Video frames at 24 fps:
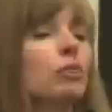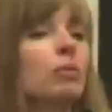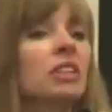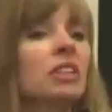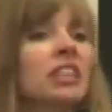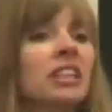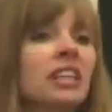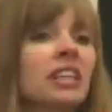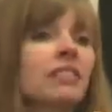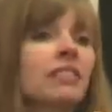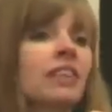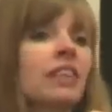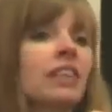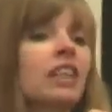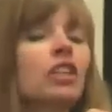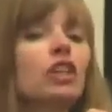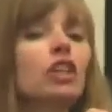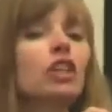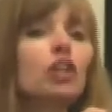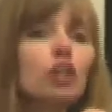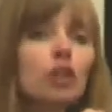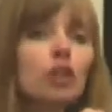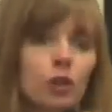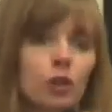believe in
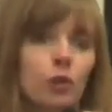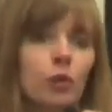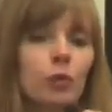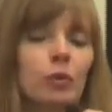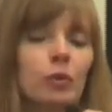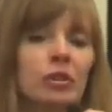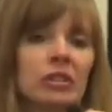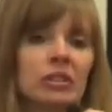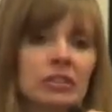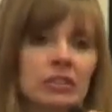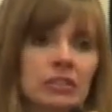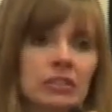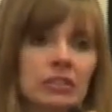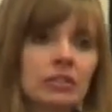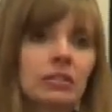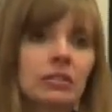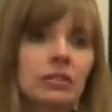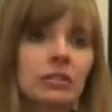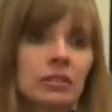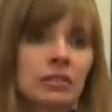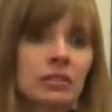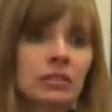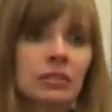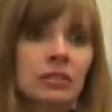you,
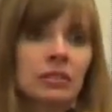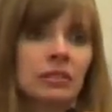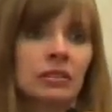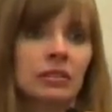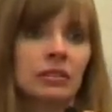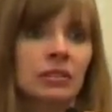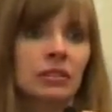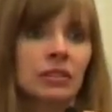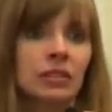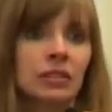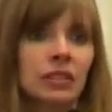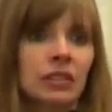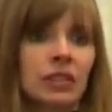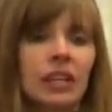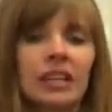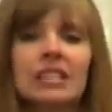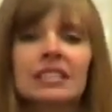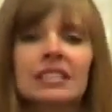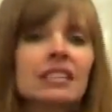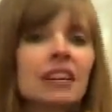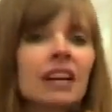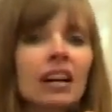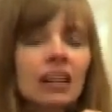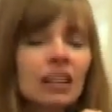
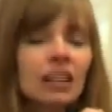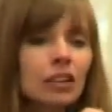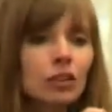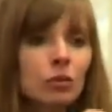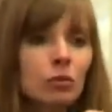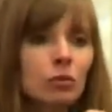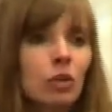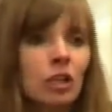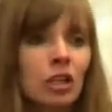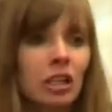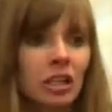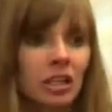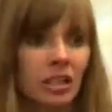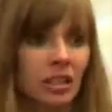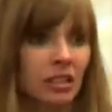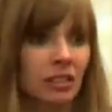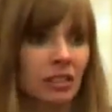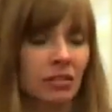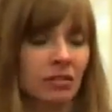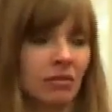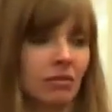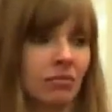it's not going to work.